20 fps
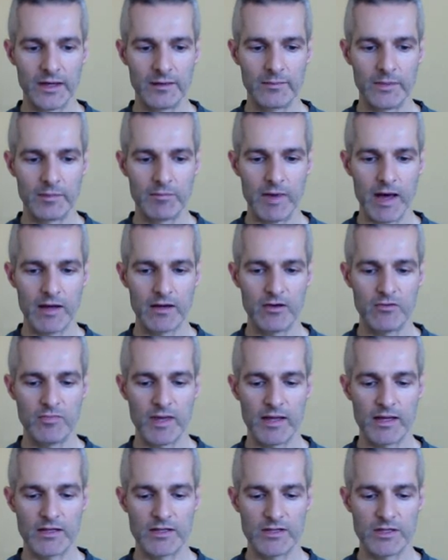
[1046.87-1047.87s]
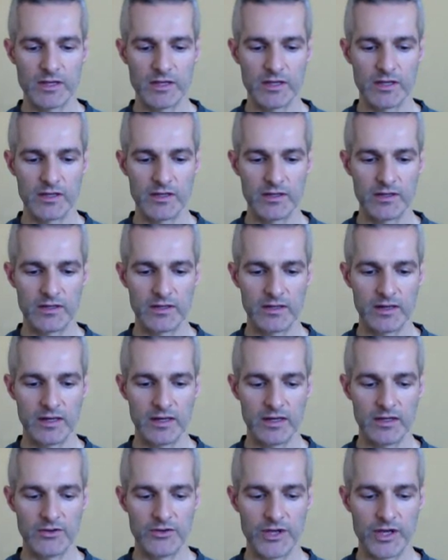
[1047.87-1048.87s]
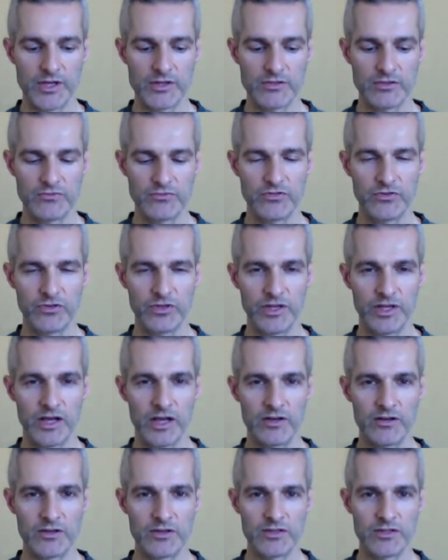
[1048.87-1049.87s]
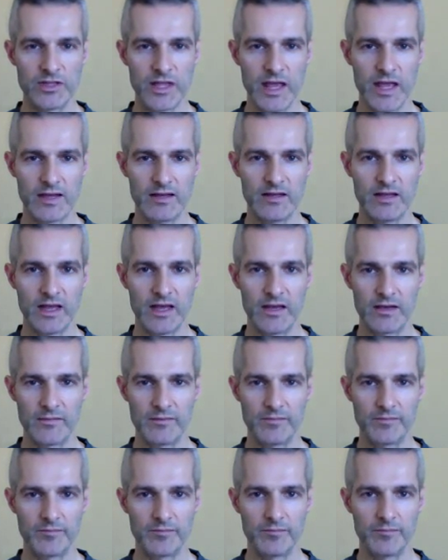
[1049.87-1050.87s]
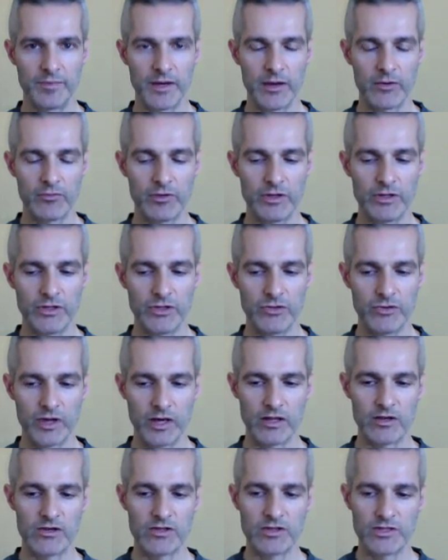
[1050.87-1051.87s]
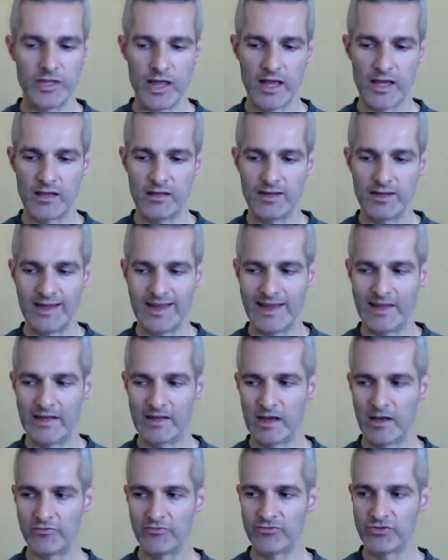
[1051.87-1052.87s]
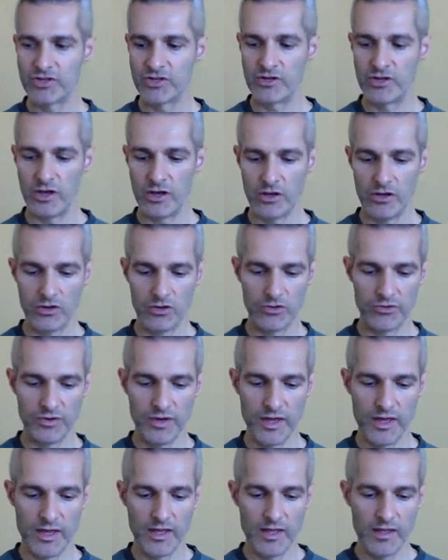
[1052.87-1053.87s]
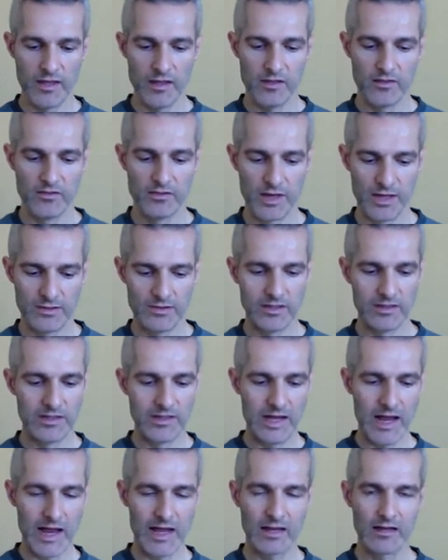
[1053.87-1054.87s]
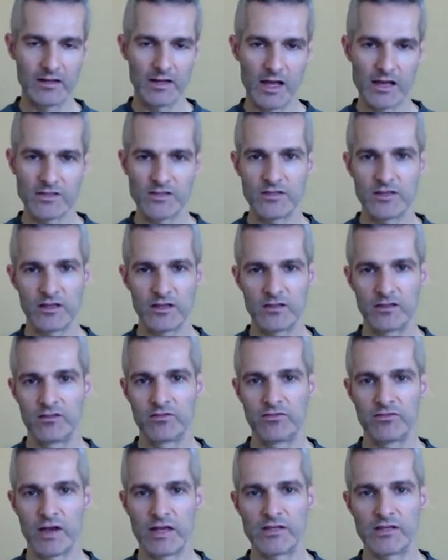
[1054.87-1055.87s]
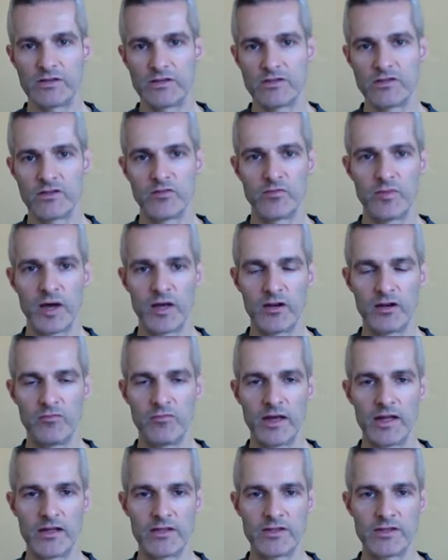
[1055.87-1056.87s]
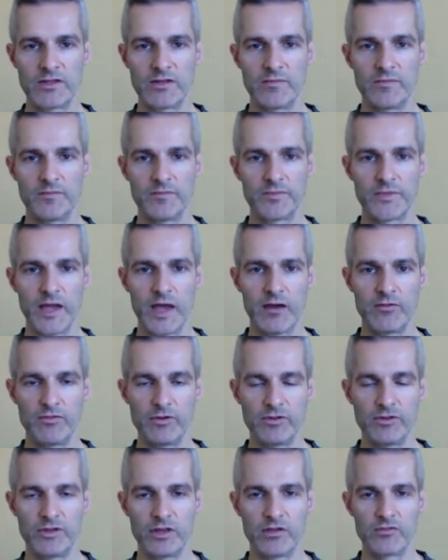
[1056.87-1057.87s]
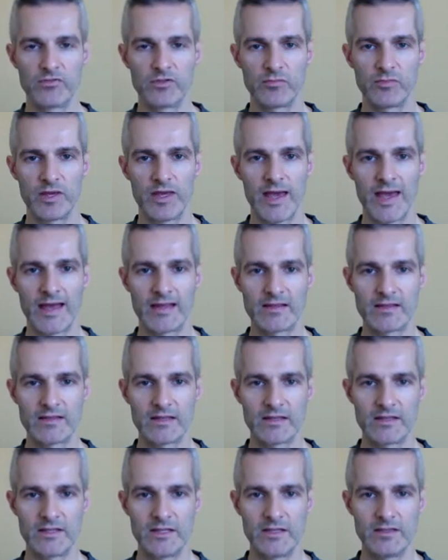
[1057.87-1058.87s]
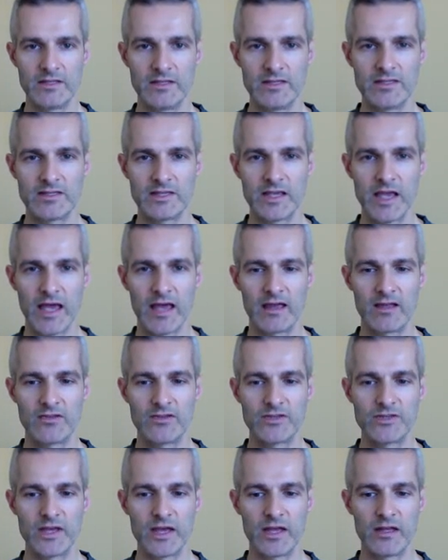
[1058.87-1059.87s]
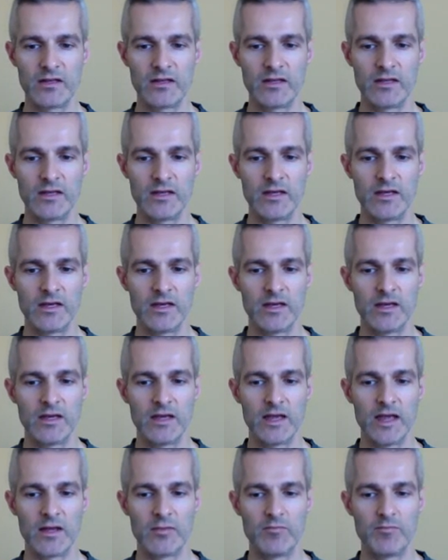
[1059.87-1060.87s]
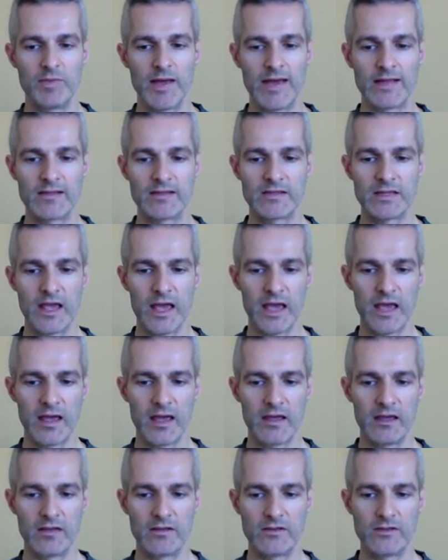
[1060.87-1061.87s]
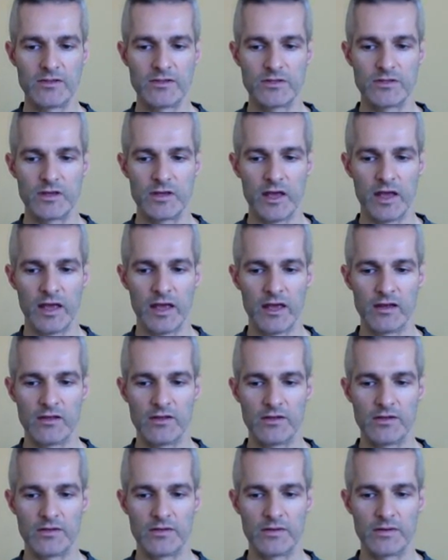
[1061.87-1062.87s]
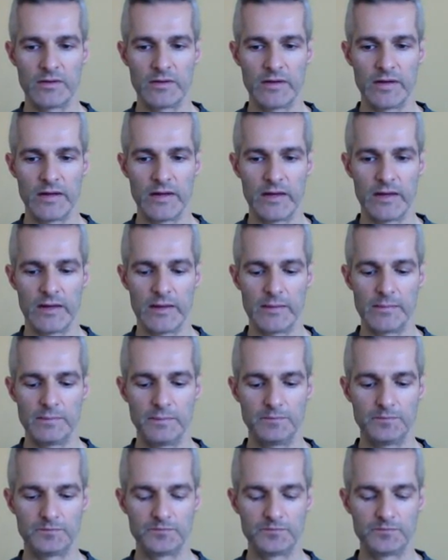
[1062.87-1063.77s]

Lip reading: modern medicine doesn't fully understand yet, but we do understand enough to know that the diagnostic devices of modern medicine, everything from CT scans and PET scans and